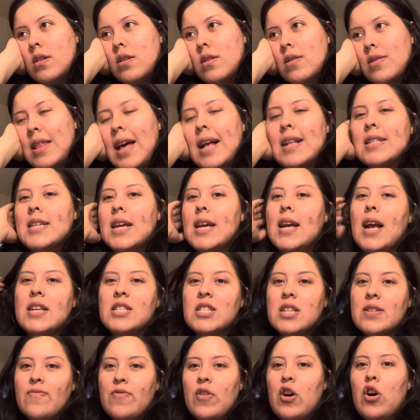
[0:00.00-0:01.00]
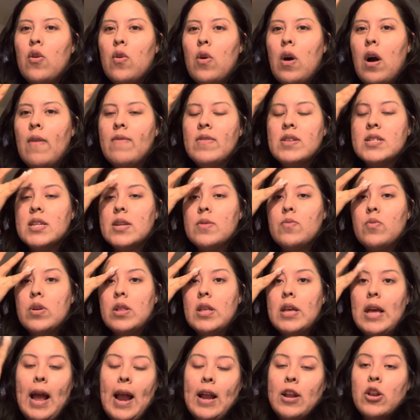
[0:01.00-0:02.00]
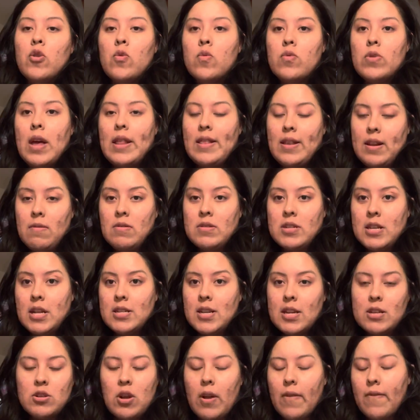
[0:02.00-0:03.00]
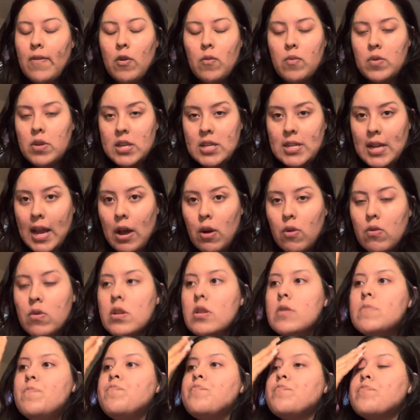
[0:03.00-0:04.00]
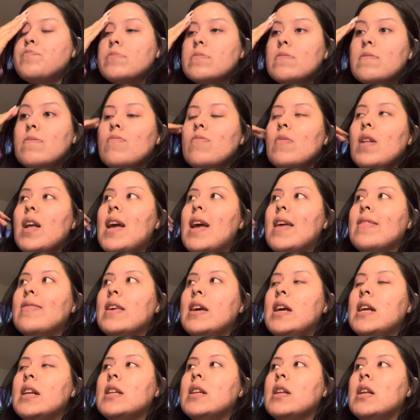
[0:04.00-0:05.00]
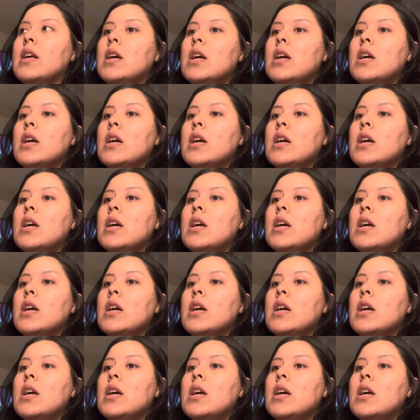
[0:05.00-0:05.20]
that day I just felt obviously really, I knew that it was that day, so I felt really down. And then